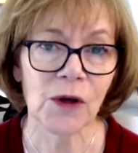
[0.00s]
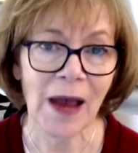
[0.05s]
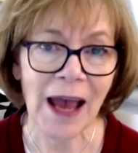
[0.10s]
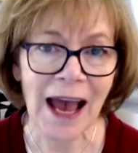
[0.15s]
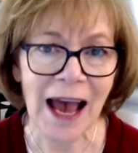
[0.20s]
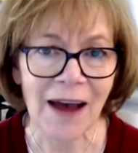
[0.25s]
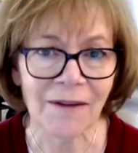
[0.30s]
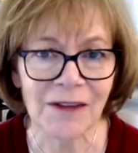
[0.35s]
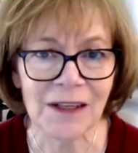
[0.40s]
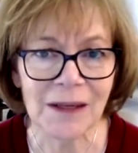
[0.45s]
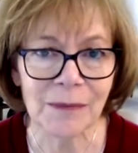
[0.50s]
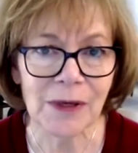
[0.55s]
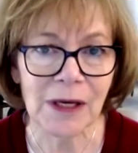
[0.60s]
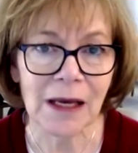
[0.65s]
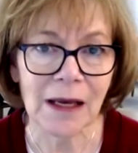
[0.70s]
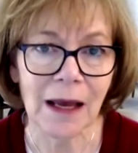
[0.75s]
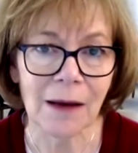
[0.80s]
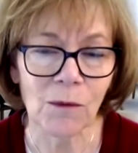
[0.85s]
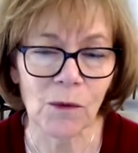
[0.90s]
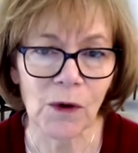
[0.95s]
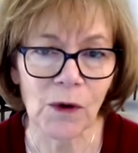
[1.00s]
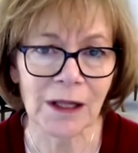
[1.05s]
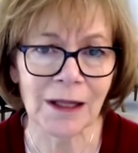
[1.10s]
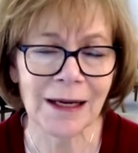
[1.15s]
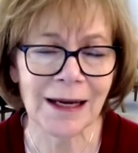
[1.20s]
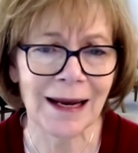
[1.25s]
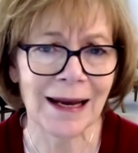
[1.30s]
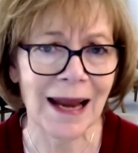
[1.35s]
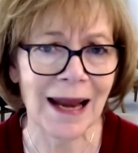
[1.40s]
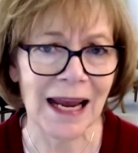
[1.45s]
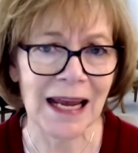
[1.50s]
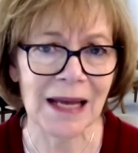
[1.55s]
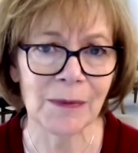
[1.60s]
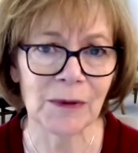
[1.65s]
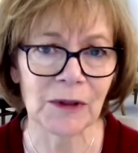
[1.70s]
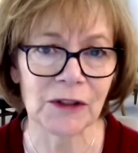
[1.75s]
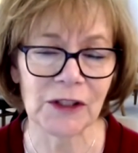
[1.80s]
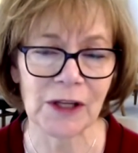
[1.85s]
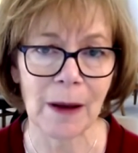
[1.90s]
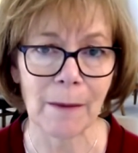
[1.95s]
have to be willing and
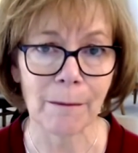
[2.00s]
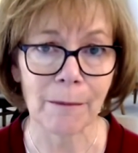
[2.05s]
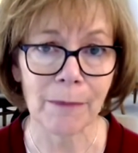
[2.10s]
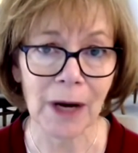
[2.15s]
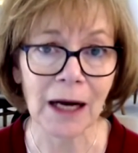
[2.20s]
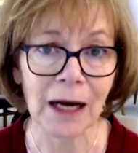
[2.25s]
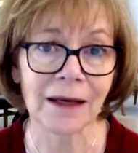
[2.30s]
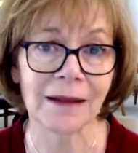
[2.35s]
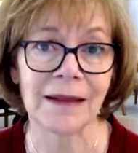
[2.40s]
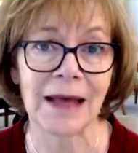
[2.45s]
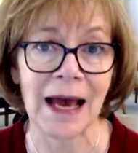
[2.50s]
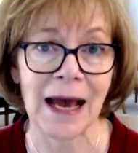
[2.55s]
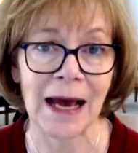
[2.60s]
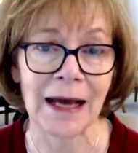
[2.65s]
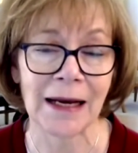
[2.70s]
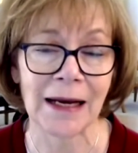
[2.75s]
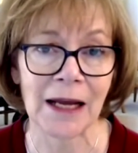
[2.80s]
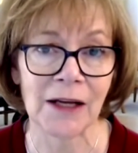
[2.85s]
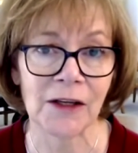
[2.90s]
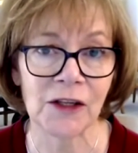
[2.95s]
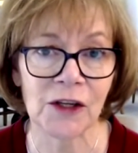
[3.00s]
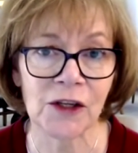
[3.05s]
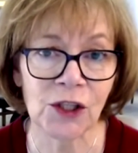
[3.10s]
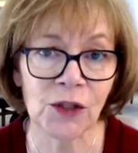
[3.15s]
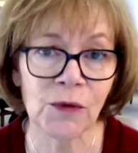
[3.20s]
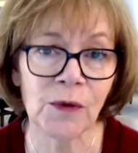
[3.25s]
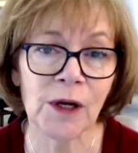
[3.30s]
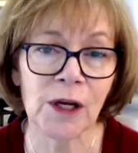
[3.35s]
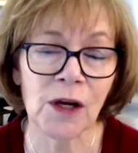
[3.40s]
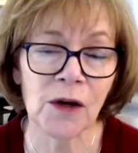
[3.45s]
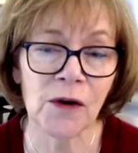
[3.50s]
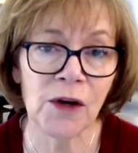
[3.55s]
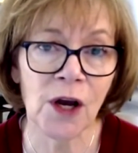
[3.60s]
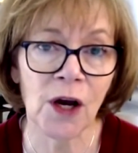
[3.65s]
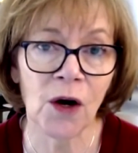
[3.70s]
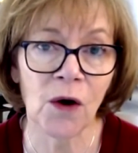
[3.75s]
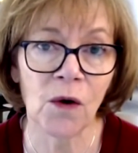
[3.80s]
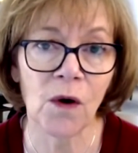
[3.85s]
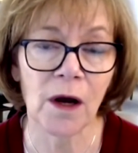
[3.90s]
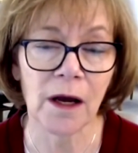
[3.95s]
able to buck that and to do what you
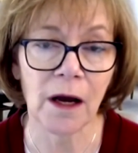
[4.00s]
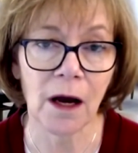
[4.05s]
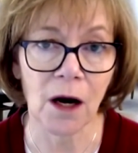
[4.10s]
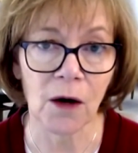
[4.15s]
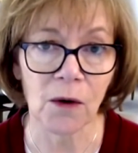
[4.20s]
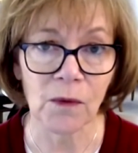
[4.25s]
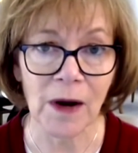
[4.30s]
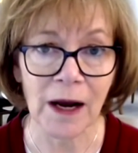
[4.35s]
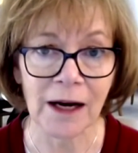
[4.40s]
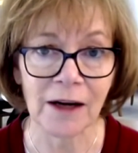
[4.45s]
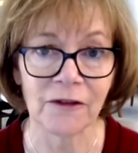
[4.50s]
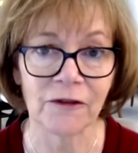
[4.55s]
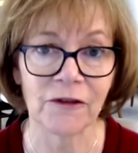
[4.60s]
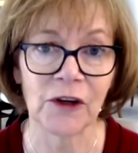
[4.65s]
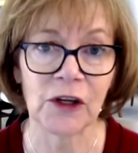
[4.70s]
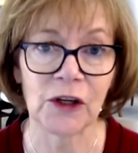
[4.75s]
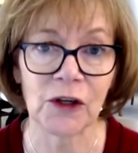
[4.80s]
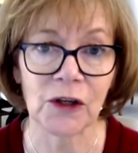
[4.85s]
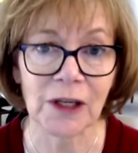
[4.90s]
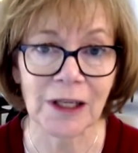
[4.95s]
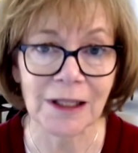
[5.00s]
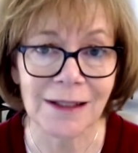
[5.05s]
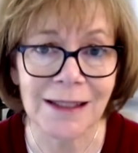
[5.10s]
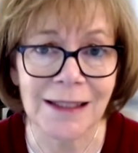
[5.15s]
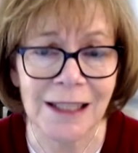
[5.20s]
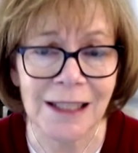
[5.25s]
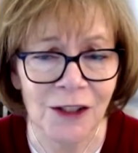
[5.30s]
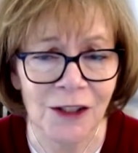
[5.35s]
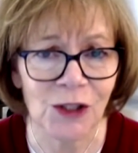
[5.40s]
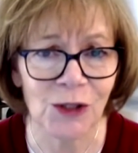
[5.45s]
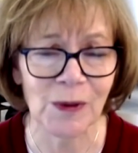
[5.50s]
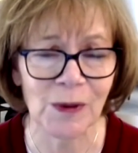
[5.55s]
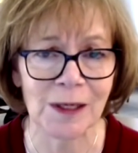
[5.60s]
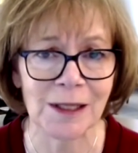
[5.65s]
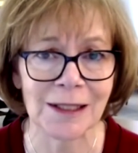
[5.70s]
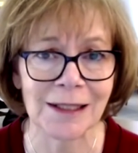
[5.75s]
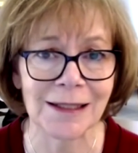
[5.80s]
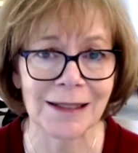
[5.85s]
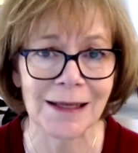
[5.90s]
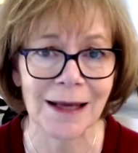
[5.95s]
know are right for your
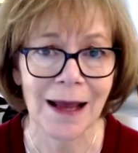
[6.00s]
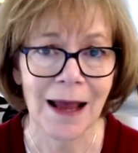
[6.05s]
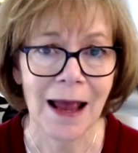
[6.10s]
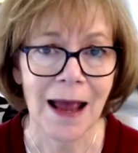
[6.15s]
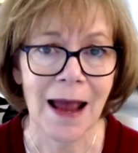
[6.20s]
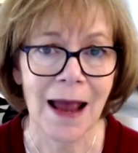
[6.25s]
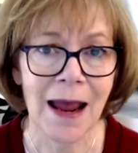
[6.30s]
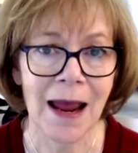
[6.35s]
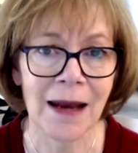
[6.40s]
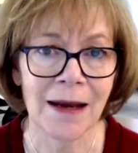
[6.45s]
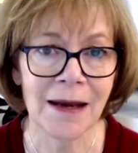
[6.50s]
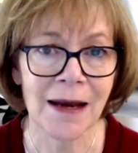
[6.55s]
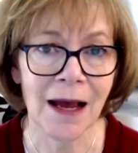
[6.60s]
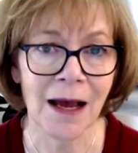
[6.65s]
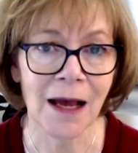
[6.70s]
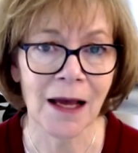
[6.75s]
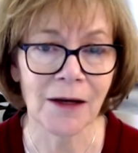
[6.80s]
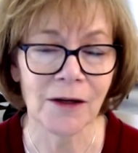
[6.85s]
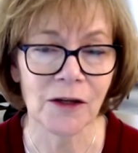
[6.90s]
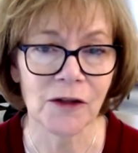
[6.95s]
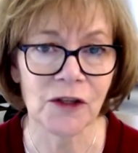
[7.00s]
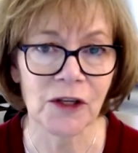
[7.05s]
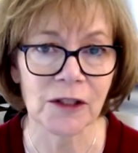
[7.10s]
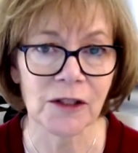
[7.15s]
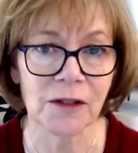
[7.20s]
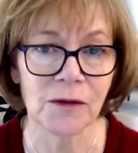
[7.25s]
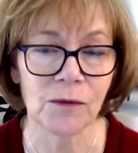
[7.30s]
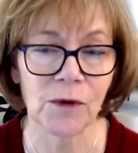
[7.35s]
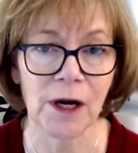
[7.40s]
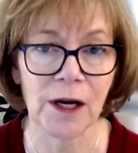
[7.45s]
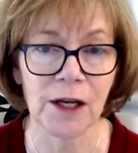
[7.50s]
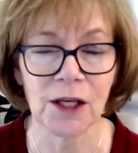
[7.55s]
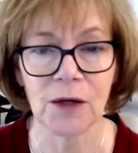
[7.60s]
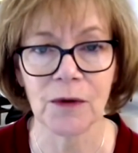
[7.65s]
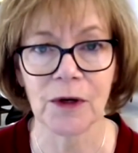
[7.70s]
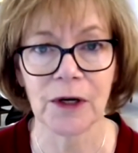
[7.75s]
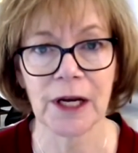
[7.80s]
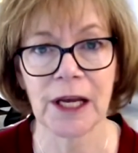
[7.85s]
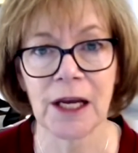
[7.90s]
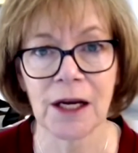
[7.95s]
constituents, and not just what you
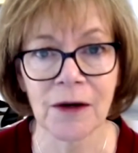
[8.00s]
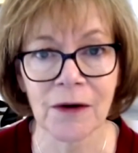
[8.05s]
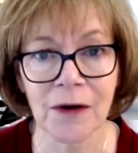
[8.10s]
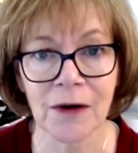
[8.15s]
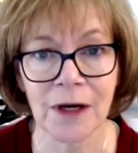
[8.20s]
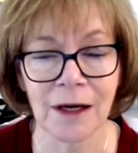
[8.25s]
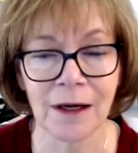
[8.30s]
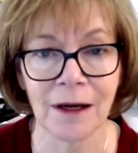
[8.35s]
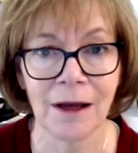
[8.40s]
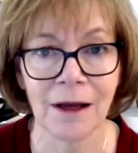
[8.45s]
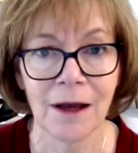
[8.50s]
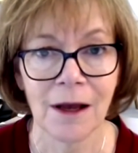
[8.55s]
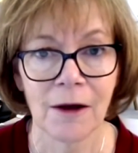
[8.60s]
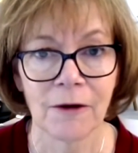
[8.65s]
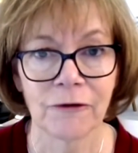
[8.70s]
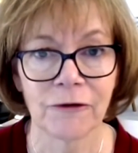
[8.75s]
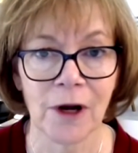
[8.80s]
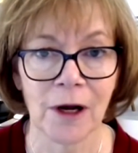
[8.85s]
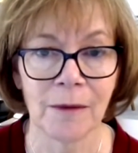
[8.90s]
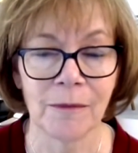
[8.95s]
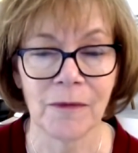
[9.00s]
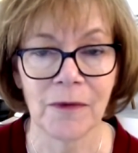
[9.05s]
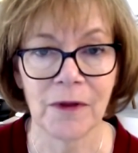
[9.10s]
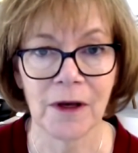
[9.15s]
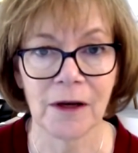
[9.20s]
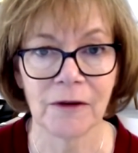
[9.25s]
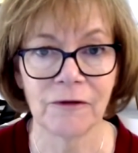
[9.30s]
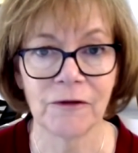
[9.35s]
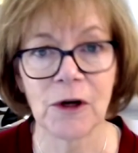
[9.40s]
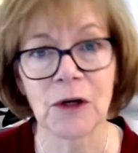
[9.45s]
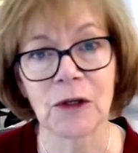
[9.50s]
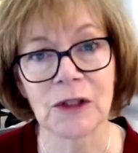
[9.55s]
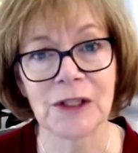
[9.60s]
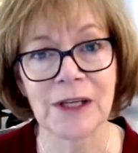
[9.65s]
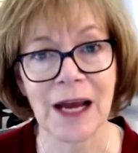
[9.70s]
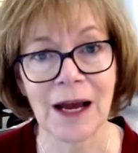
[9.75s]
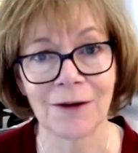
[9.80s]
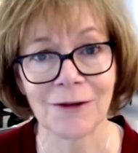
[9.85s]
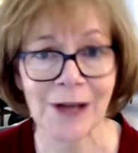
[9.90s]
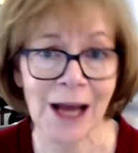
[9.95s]
are hearing from the folks
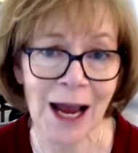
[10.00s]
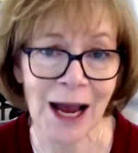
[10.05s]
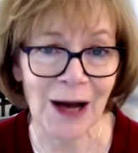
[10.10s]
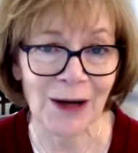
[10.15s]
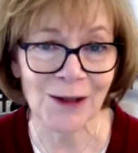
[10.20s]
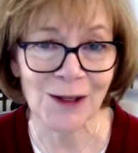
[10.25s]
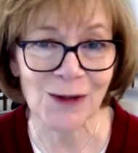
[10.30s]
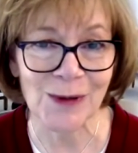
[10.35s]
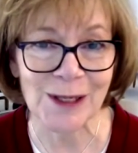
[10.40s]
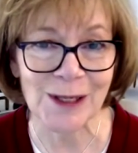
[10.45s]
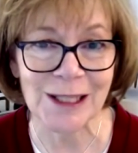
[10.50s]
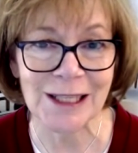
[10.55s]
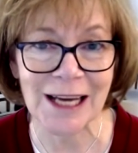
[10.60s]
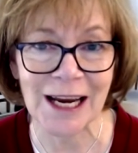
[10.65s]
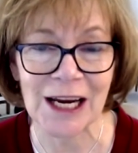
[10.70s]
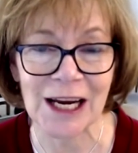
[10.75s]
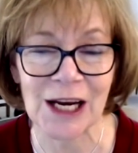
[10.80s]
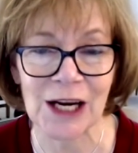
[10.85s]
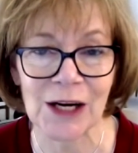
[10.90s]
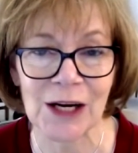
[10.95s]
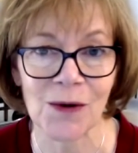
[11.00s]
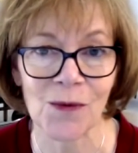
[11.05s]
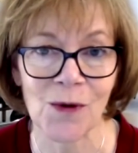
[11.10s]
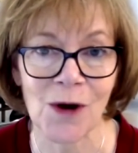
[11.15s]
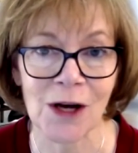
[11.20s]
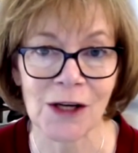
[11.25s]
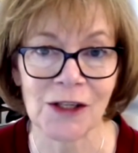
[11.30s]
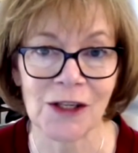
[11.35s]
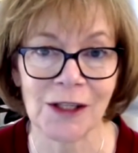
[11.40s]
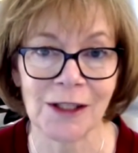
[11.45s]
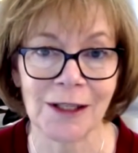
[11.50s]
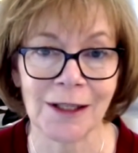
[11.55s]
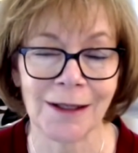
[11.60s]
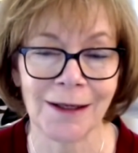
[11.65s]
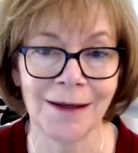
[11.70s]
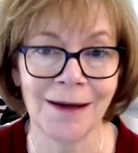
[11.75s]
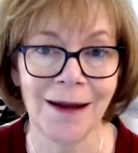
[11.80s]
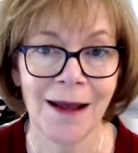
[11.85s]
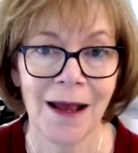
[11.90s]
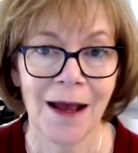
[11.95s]
downtown, as we say here in
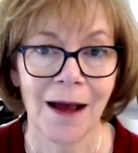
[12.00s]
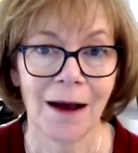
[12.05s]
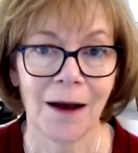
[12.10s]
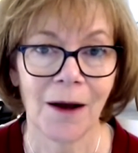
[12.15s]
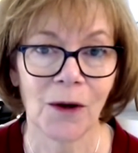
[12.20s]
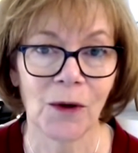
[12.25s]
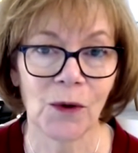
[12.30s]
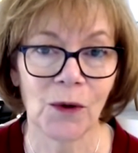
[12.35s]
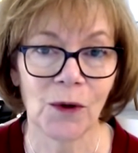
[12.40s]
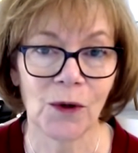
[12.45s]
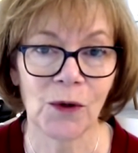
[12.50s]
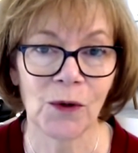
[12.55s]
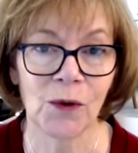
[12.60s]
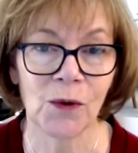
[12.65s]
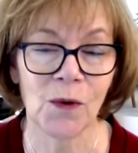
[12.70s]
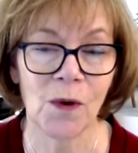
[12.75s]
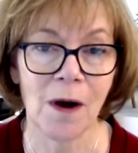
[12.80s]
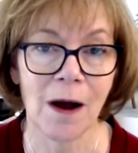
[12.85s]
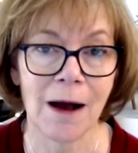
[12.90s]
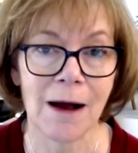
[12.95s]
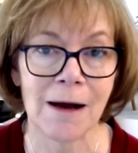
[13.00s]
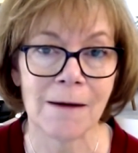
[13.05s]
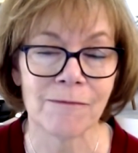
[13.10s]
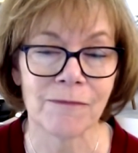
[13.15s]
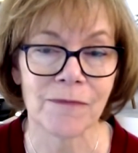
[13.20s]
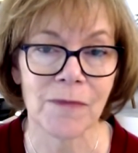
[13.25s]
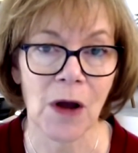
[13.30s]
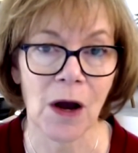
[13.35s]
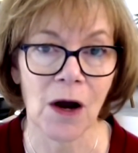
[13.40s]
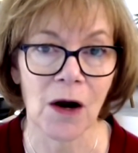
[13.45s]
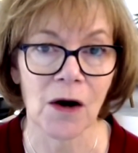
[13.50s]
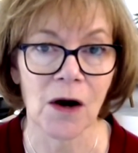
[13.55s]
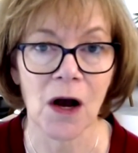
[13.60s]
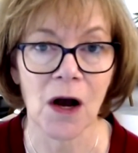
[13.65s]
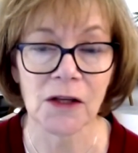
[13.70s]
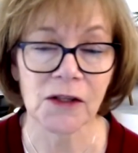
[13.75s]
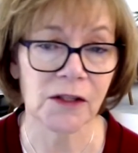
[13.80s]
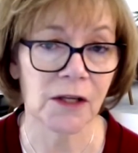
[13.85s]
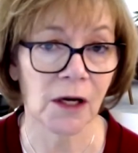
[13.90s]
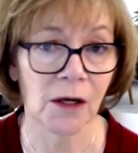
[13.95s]
Washington, who are
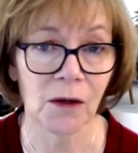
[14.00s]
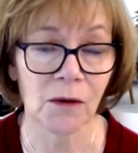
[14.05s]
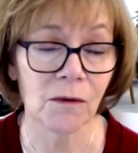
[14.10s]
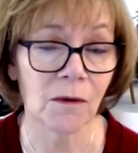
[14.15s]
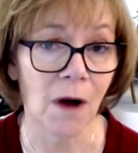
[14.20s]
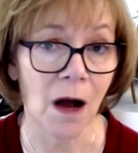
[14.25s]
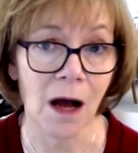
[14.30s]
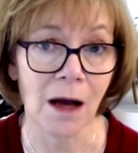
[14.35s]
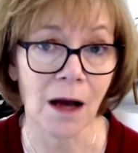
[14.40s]
also,